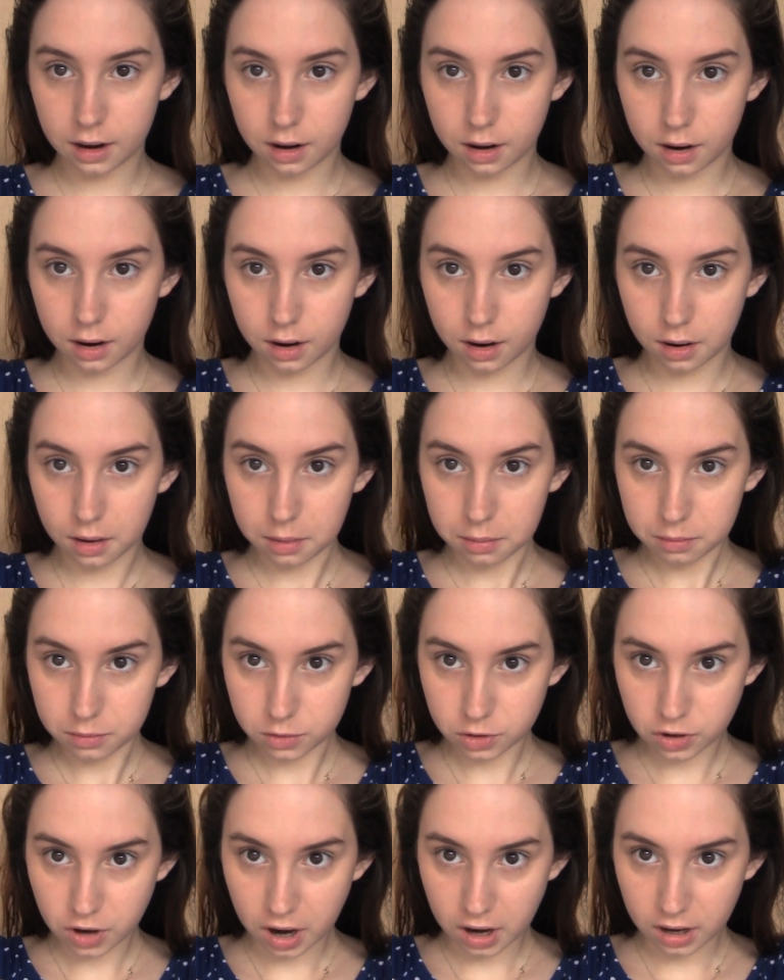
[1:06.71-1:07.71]

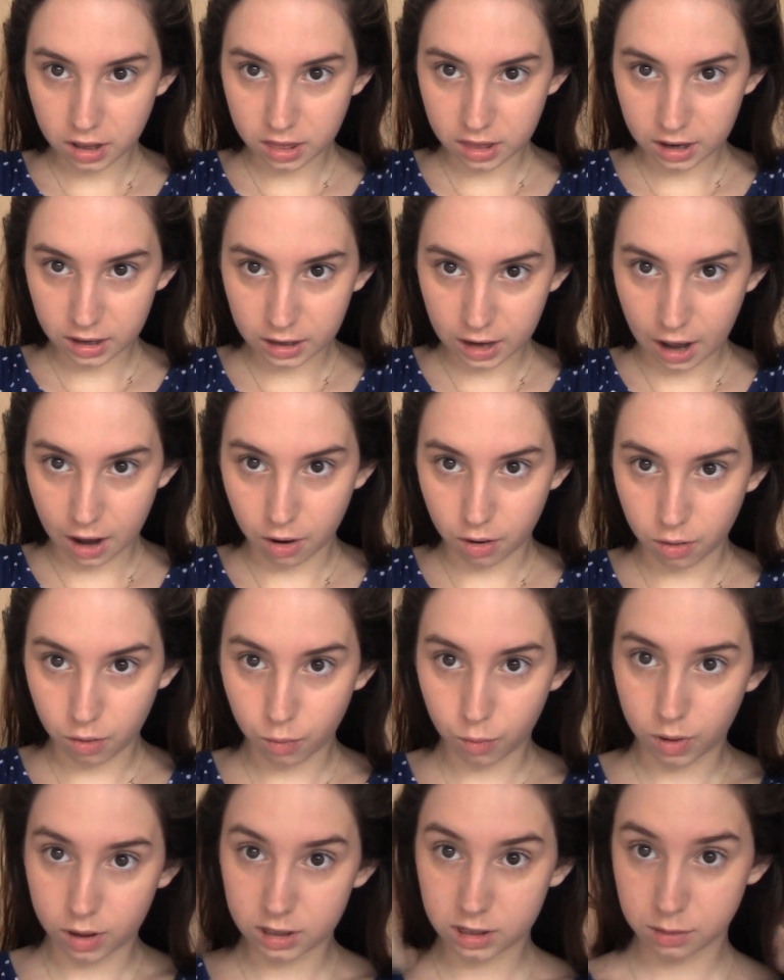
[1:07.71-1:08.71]
I'm trying to think now
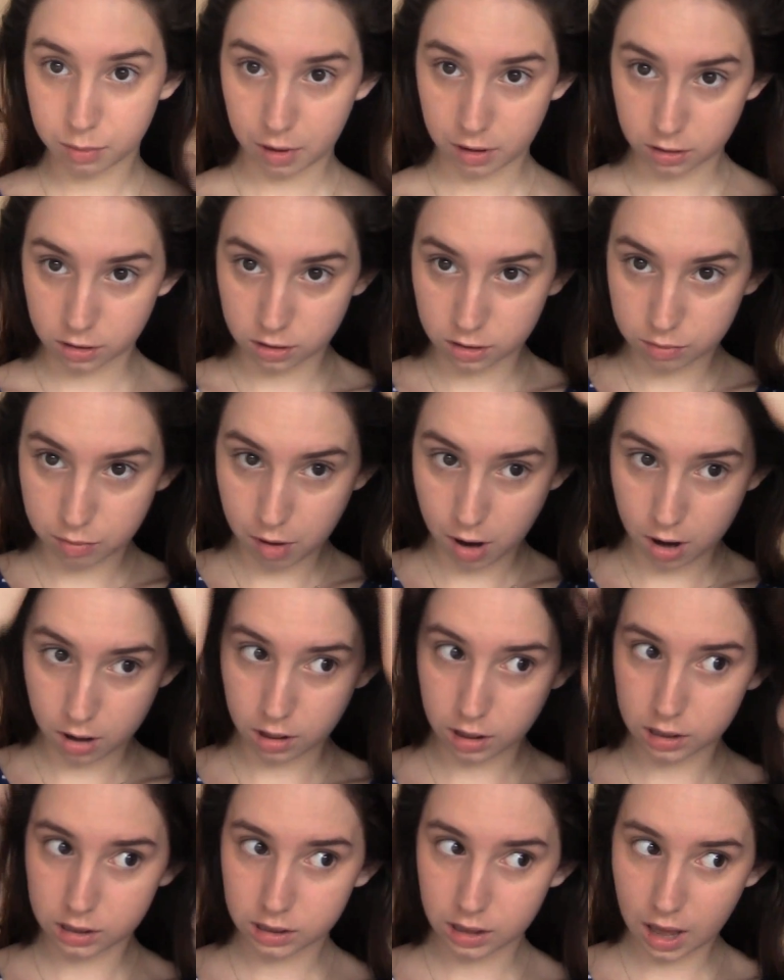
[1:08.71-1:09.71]
what Spencer's
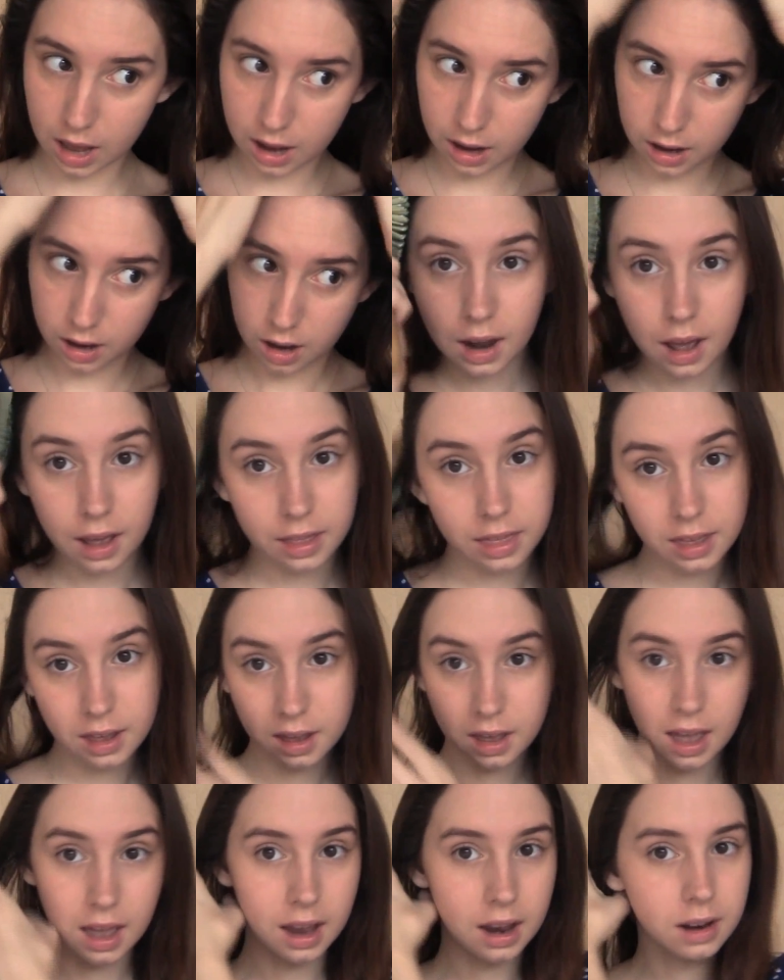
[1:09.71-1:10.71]
part looked like. Now I
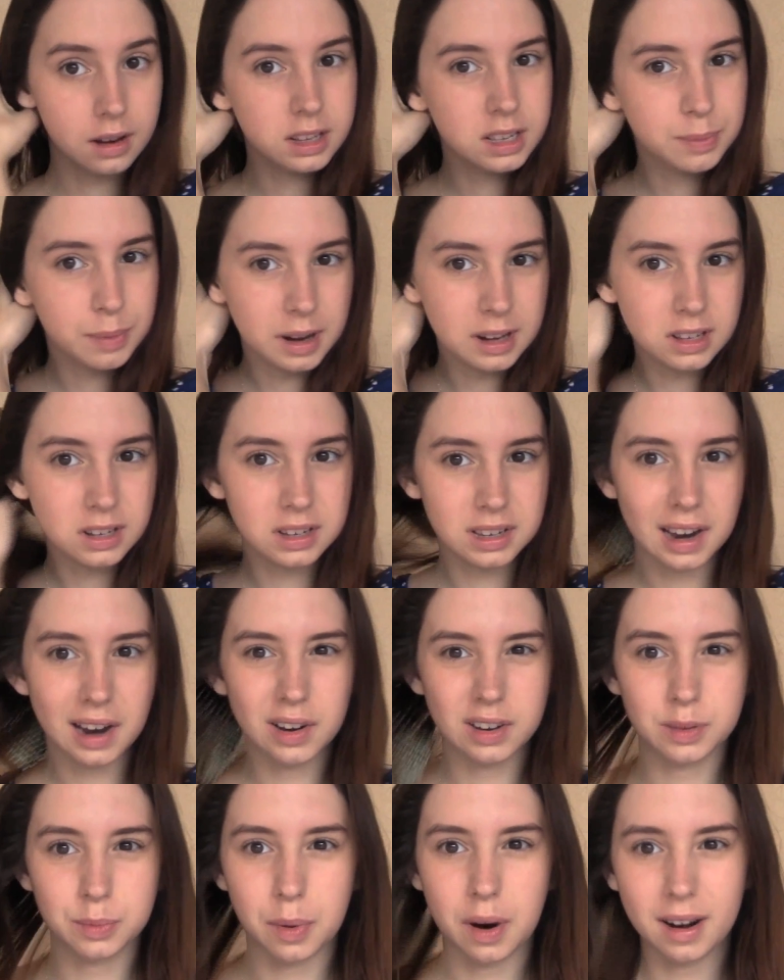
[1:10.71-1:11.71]
think Spencer's
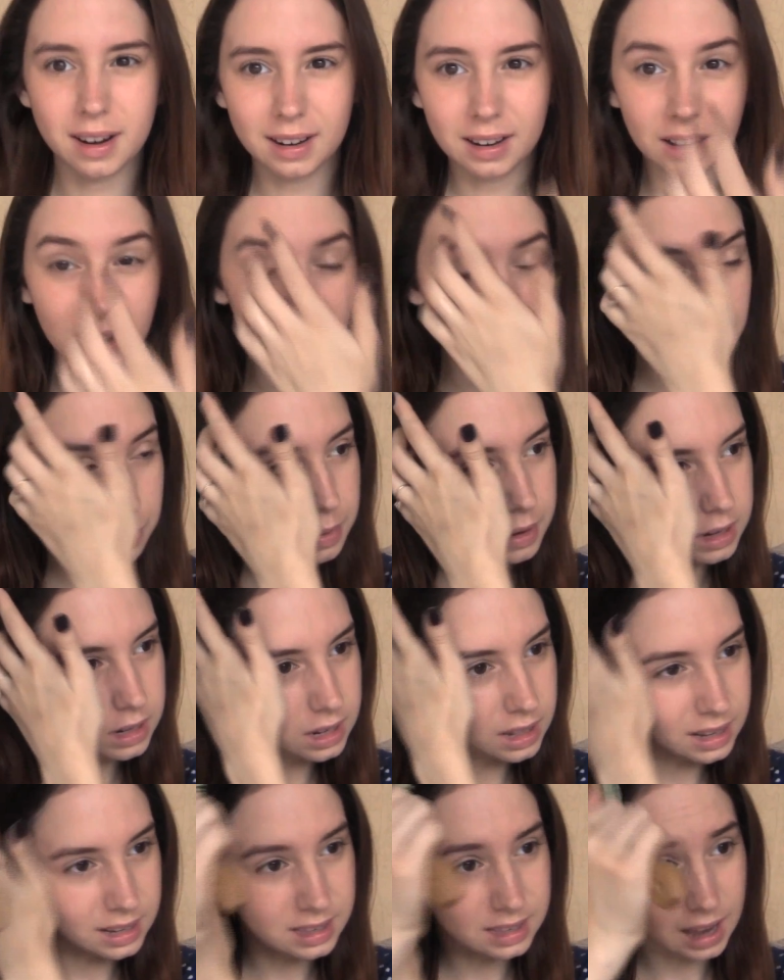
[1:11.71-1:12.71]
hair was parted a little bit
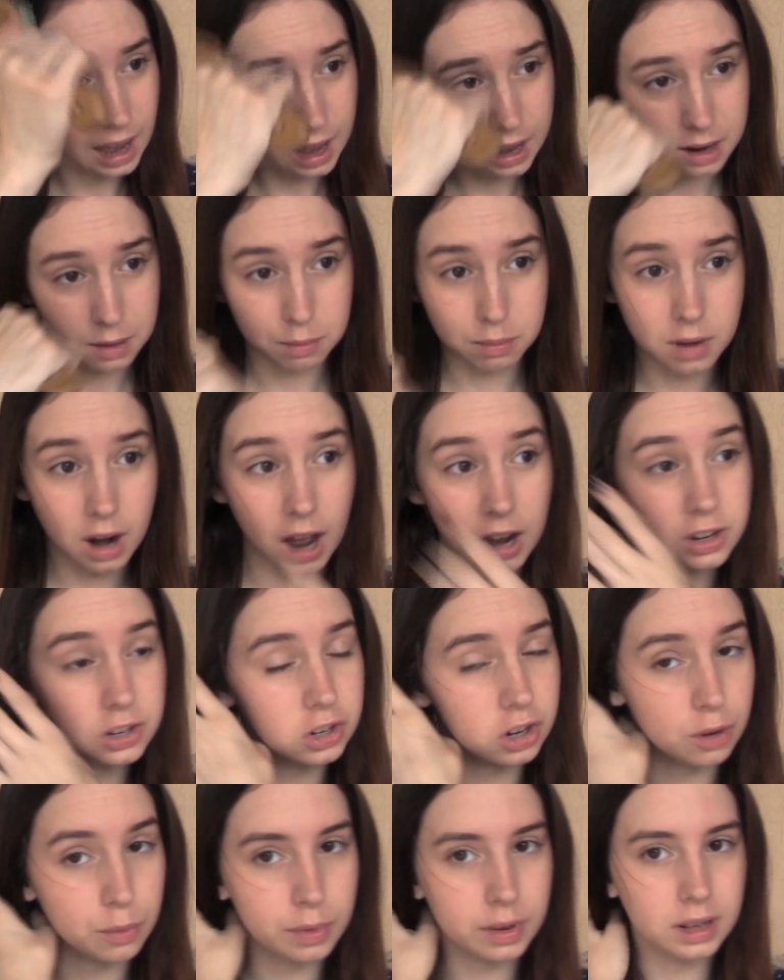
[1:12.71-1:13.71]
to the side. I'm not
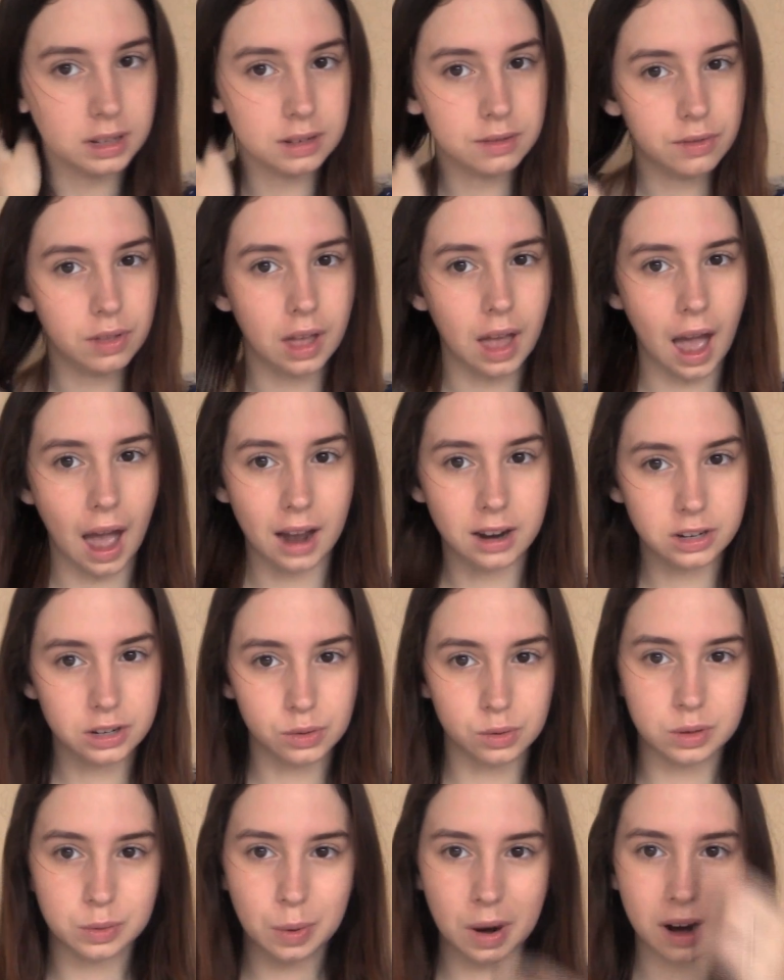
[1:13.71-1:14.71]
sure because of the hat
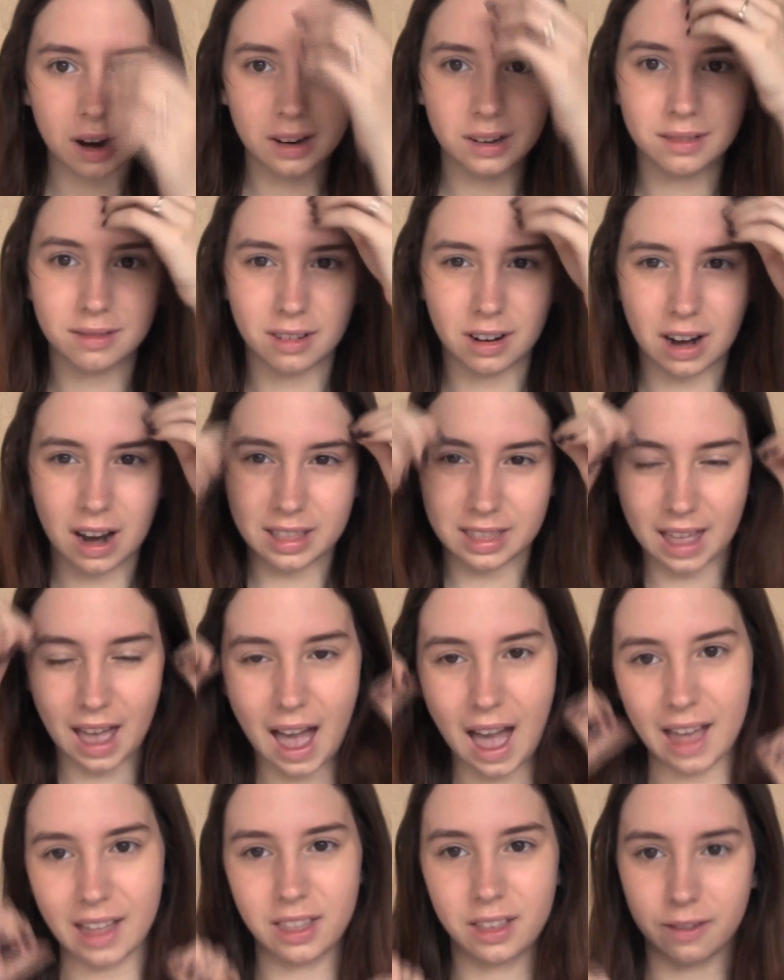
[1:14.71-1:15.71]
she was wearing, or not
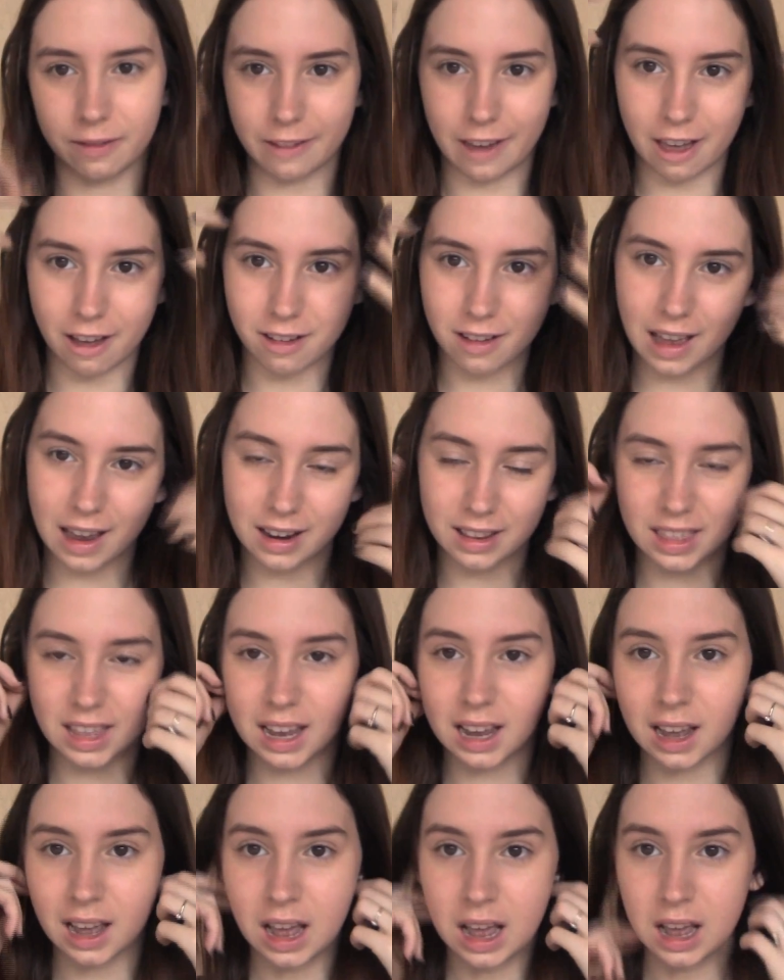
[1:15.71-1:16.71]
the hat, the veil kind of
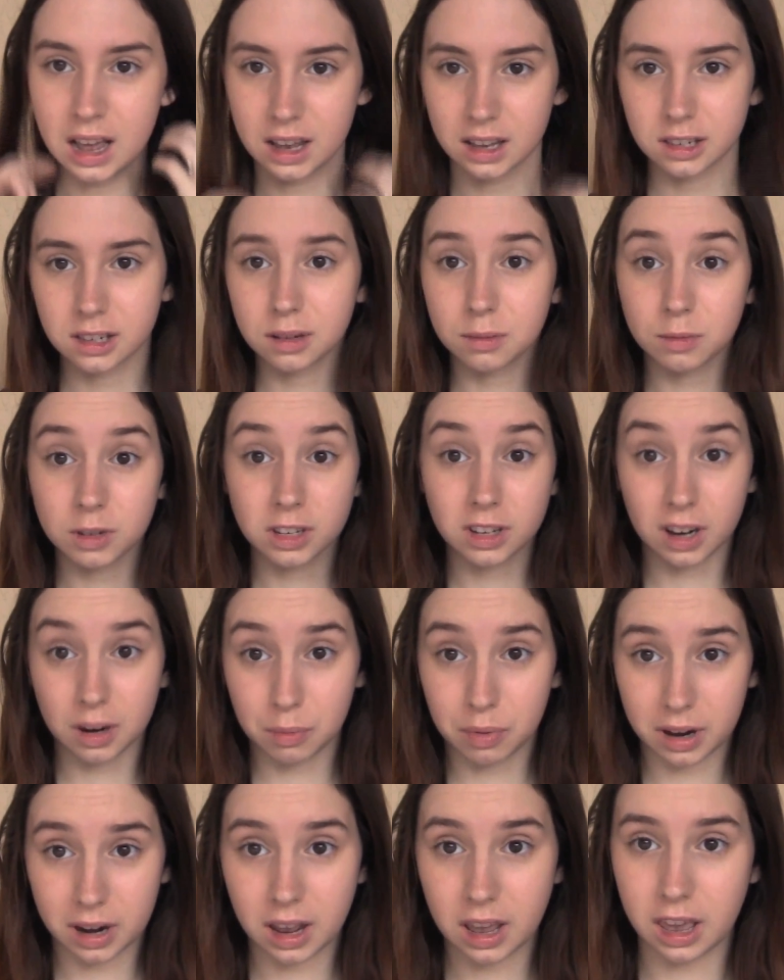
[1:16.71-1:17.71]
thing. So I'm just
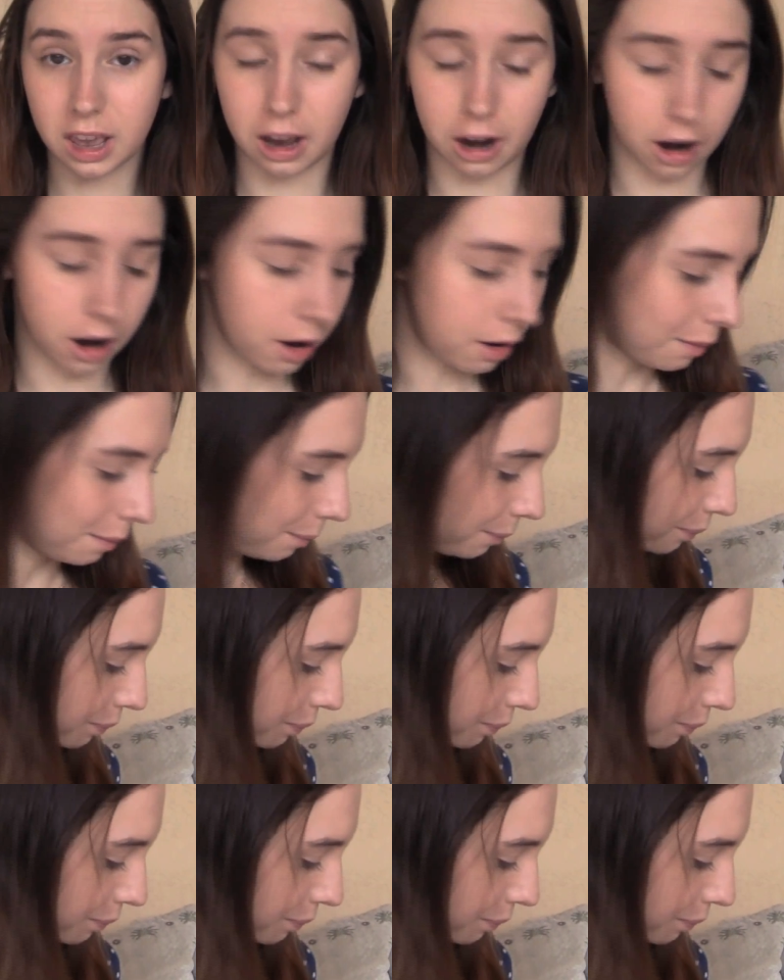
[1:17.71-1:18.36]
going to put it here.